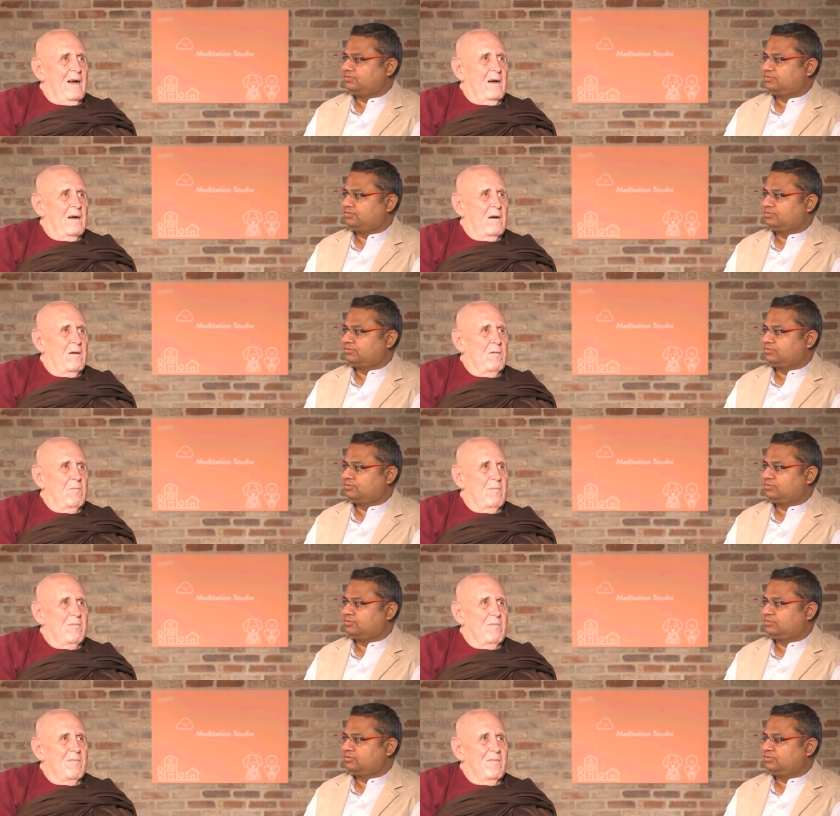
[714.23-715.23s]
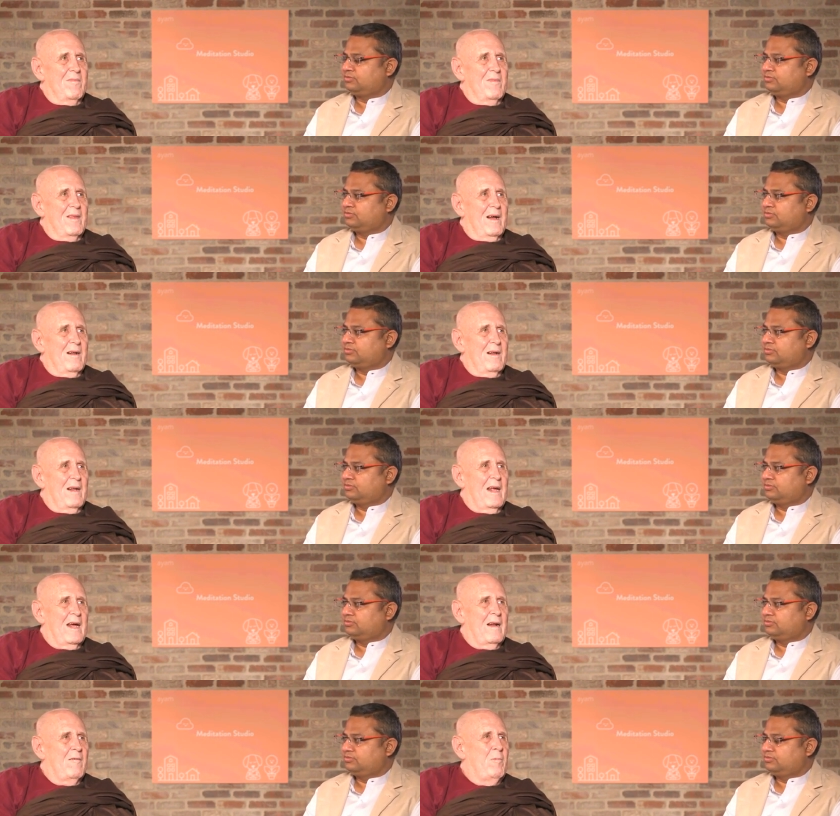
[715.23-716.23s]
Speaker 1: Uh, a
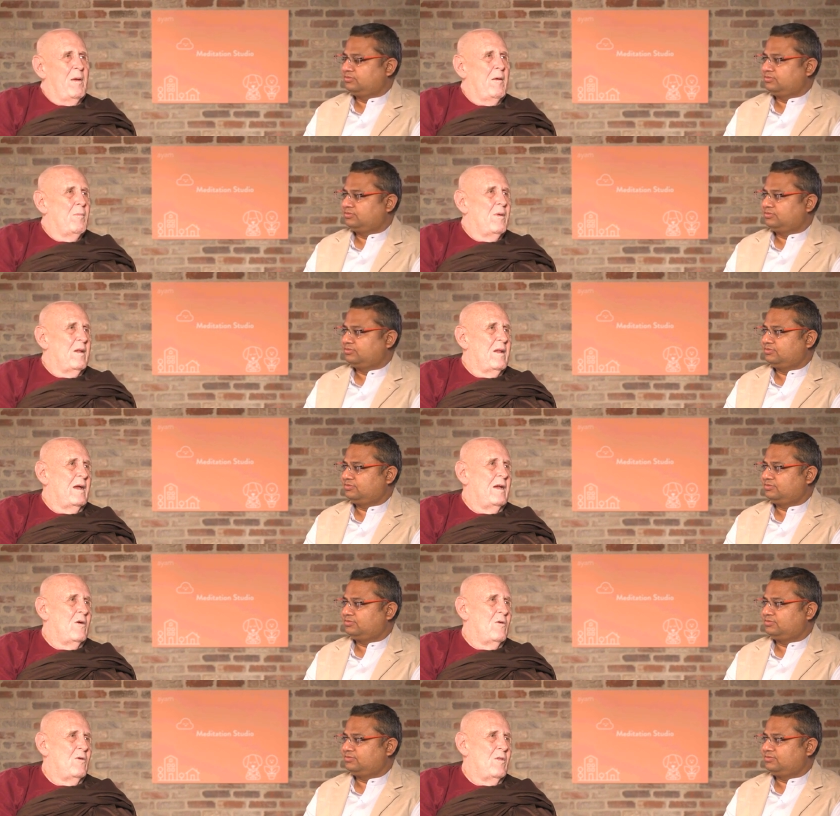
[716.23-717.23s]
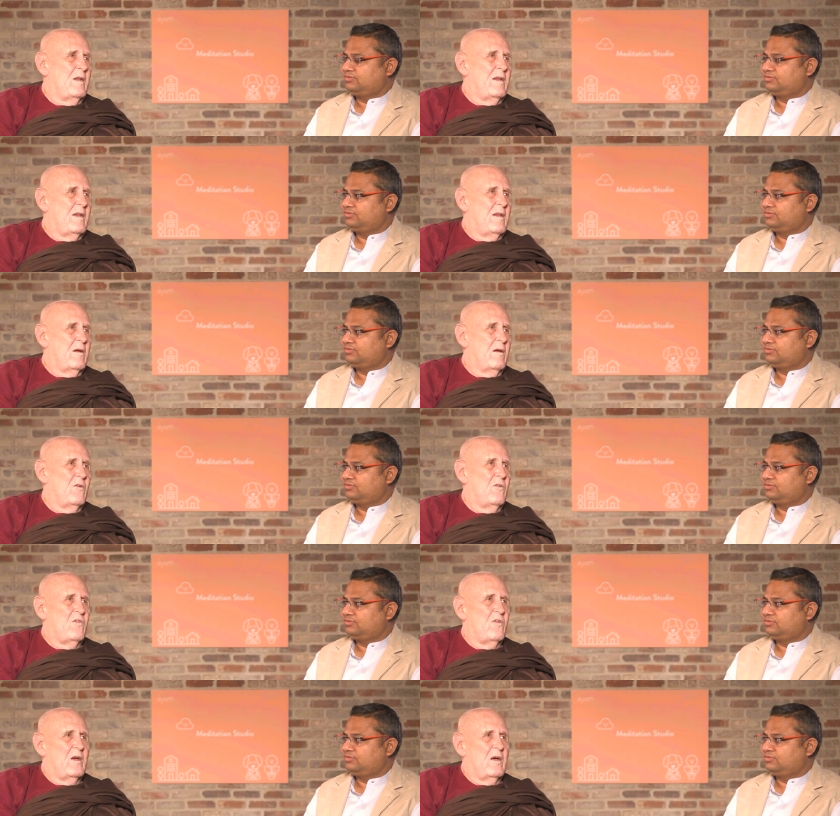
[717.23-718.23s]
lot of people I know that
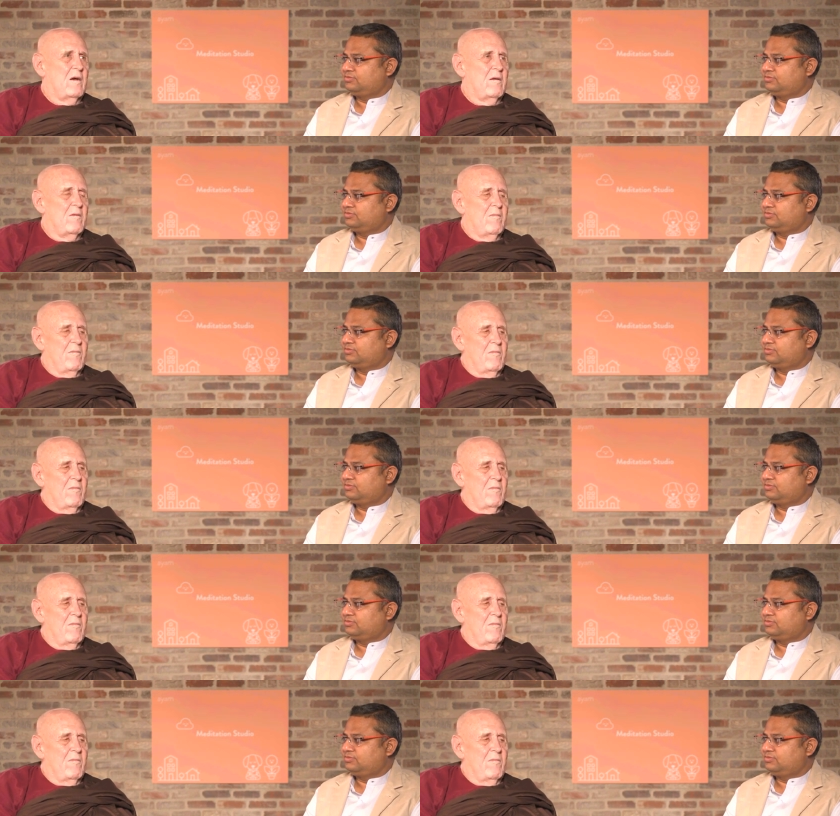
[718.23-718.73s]
there's uh,